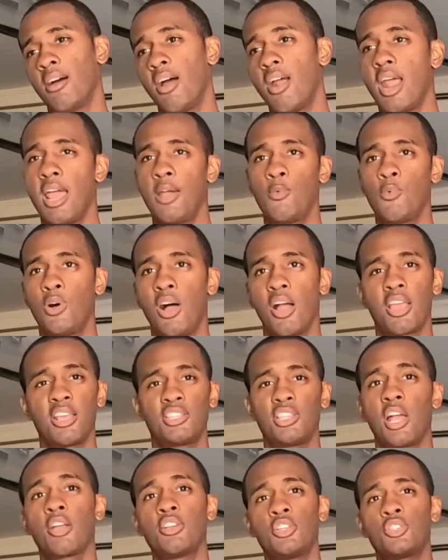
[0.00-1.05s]
All right, well, I
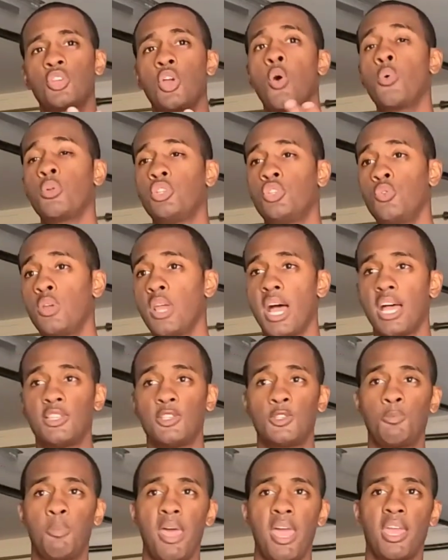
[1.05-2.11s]
guess I can just go with you
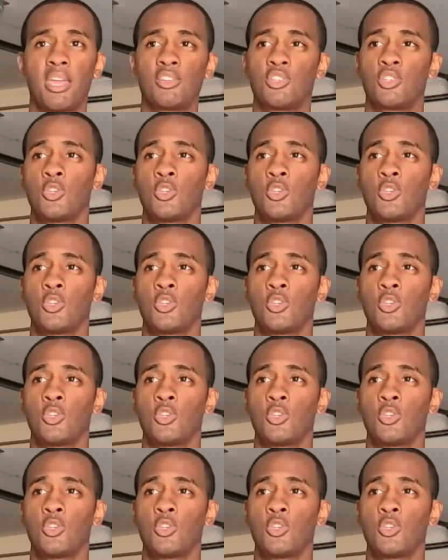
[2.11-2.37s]
guys' package.